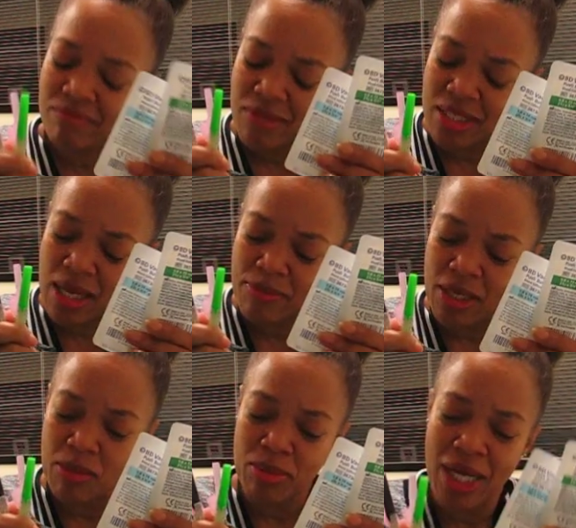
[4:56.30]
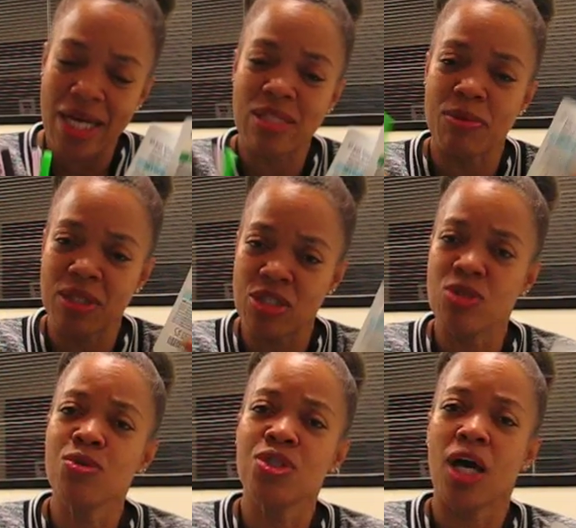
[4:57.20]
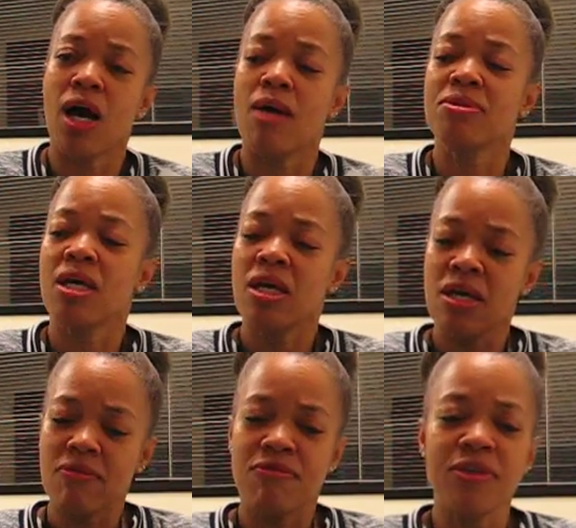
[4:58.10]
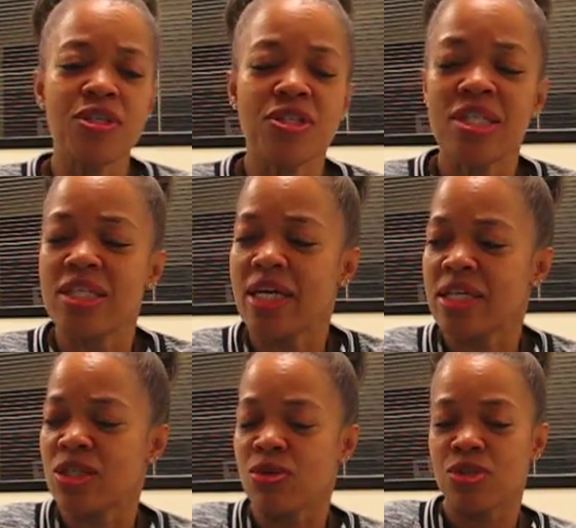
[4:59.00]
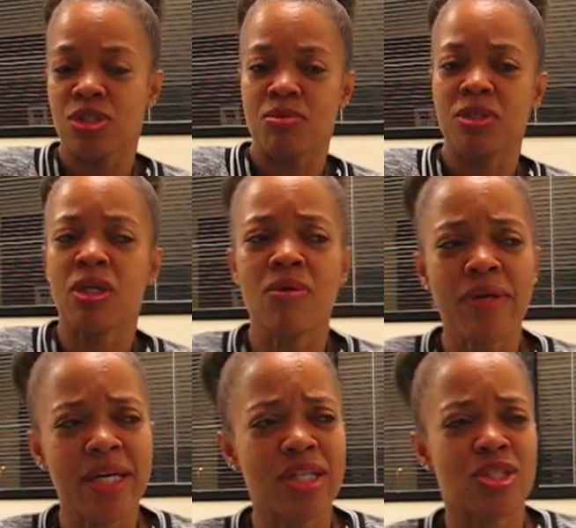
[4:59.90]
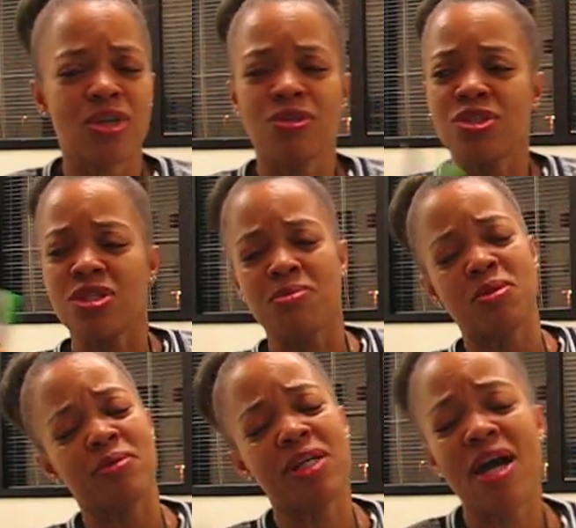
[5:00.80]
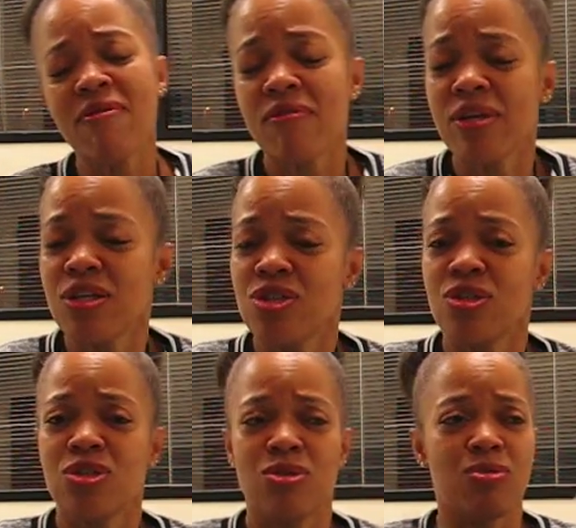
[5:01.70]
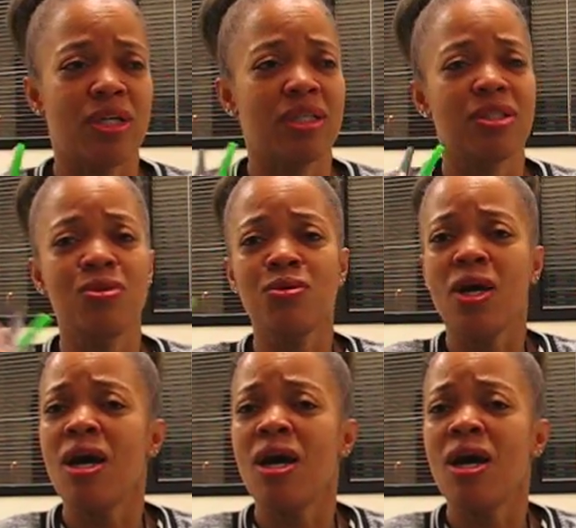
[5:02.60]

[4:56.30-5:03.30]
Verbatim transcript: Same thing applies with these new jobs, finishing these externships, go internships, whatever it is you're doing, new,